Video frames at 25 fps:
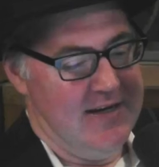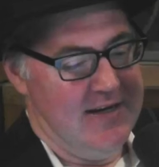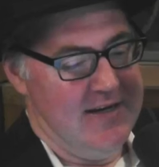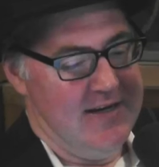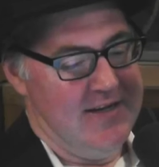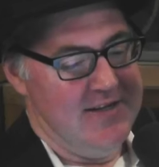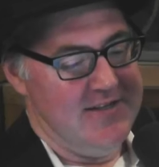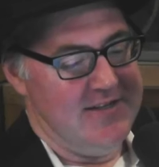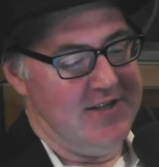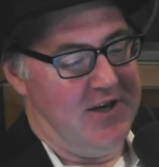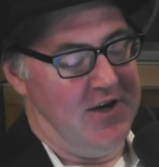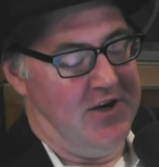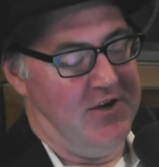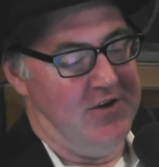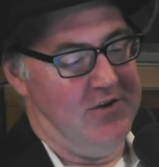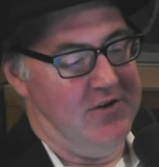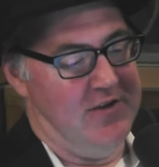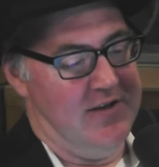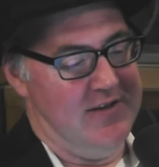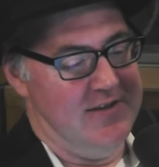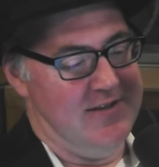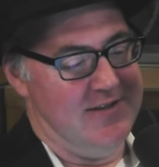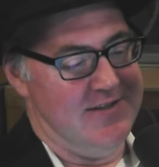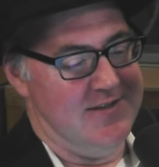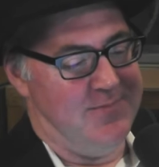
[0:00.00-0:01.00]
So,
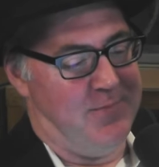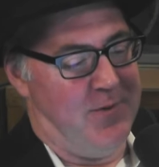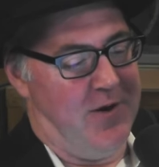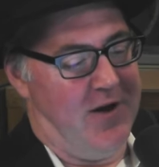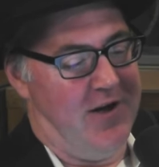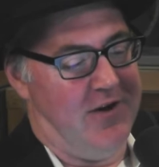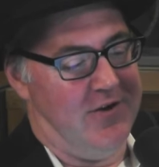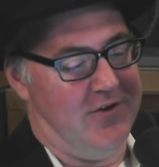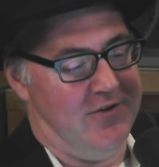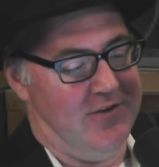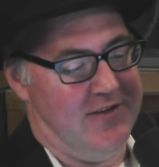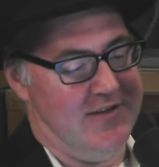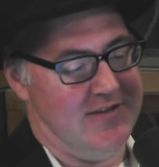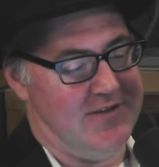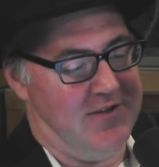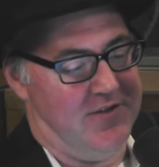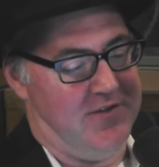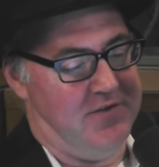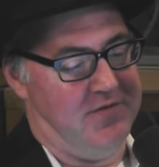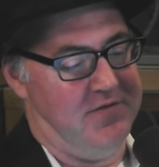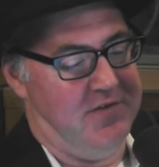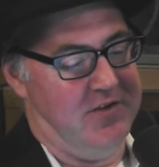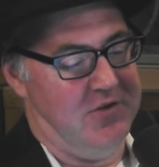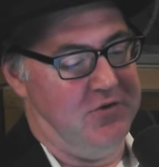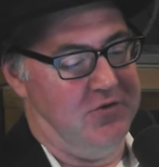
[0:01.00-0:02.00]
despite all this on the
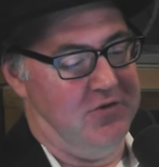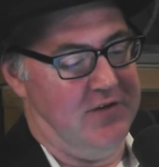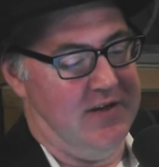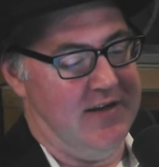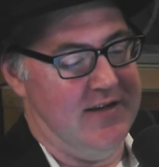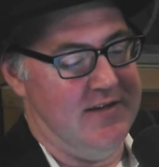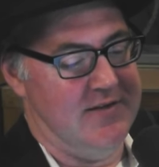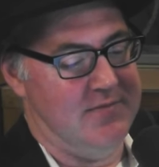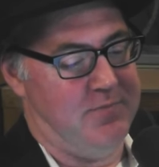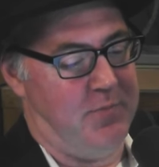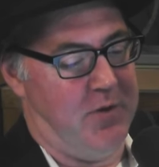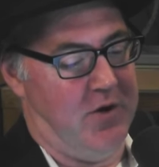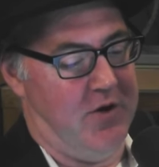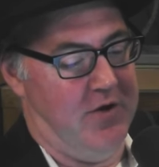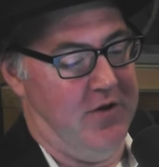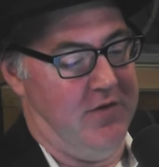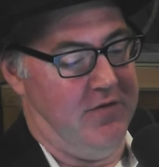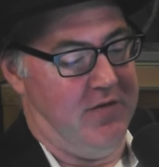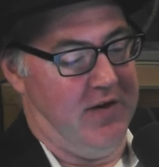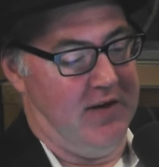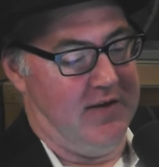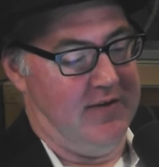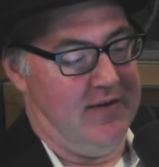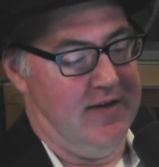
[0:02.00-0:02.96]
field, he's perfect.